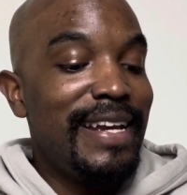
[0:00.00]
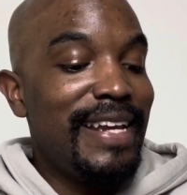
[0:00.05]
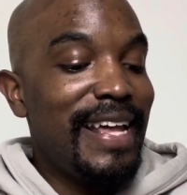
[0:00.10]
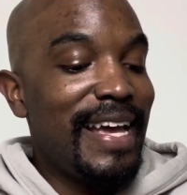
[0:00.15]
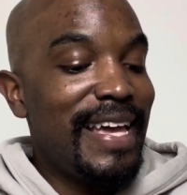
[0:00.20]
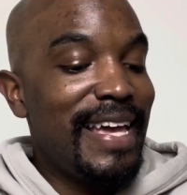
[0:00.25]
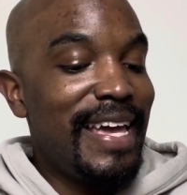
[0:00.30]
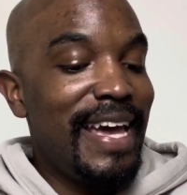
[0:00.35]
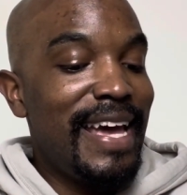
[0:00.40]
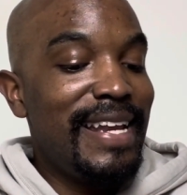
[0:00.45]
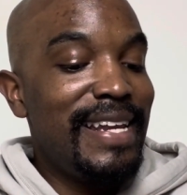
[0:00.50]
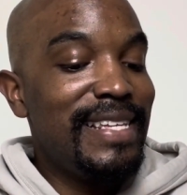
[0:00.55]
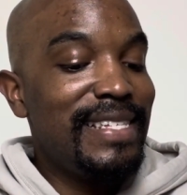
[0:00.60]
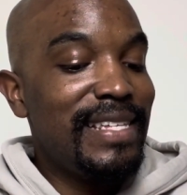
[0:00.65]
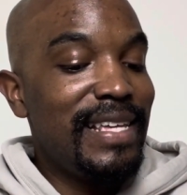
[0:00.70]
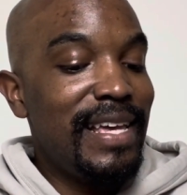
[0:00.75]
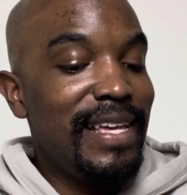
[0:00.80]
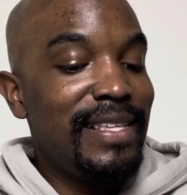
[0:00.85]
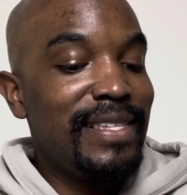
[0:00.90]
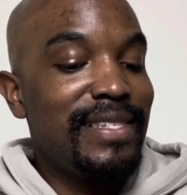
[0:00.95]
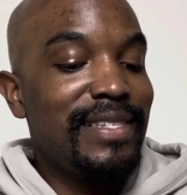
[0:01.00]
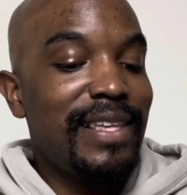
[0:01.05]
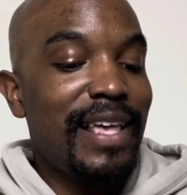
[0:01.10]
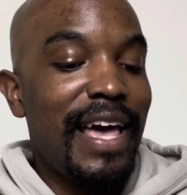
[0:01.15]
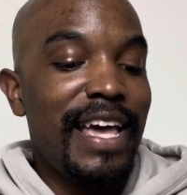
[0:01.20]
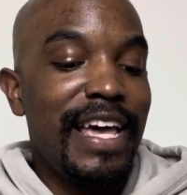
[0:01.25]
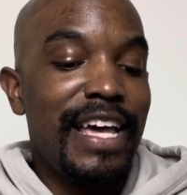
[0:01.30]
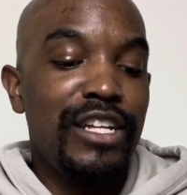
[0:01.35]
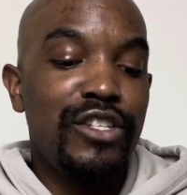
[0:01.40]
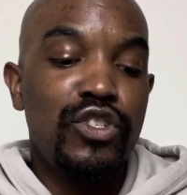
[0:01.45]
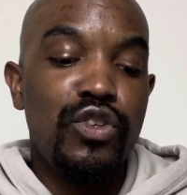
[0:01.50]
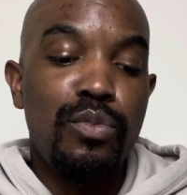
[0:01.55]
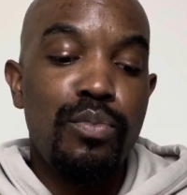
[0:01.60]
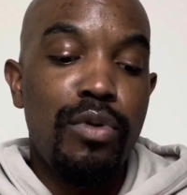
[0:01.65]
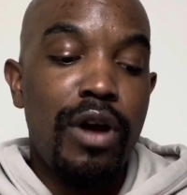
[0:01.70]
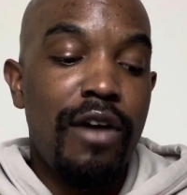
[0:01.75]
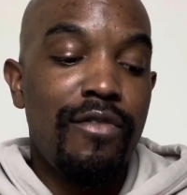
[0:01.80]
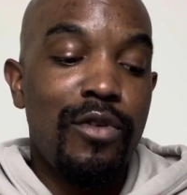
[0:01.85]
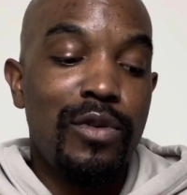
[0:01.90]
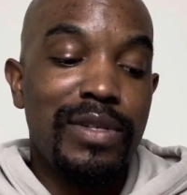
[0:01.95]
that Kandi's insight into
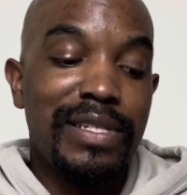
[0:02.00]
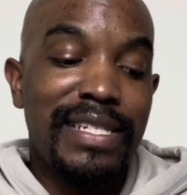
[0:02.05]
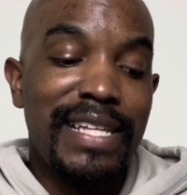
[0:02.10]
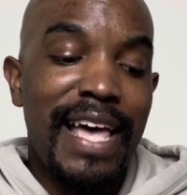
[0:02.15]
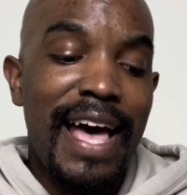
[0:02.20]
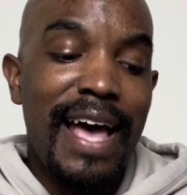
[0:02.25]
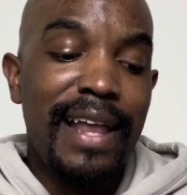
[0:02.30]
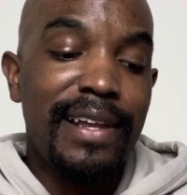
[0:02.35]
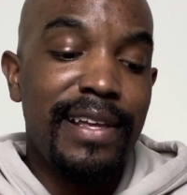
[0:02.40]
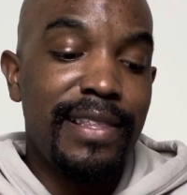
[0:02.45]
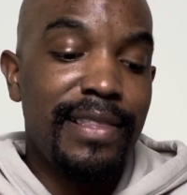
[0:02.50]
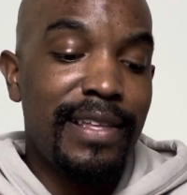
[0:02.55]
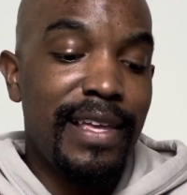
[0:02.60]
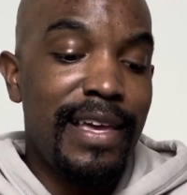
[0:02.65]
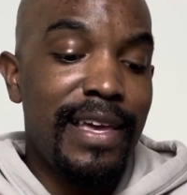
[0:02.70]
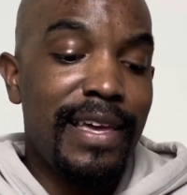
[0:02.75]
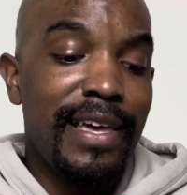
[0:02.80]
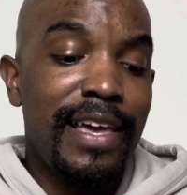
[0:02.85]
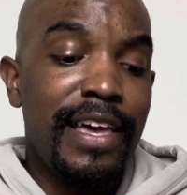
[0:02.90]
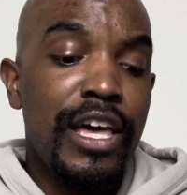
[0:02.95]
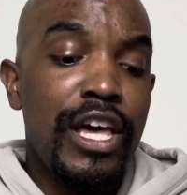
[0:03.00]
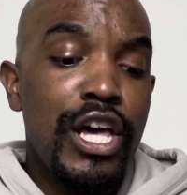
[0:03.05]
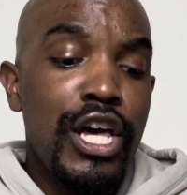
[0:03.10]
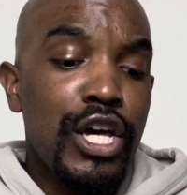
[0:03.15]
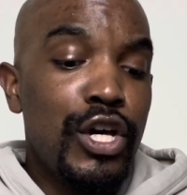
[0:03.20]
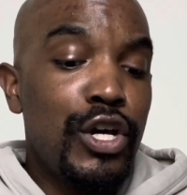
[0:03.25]
Bravo's talent thinking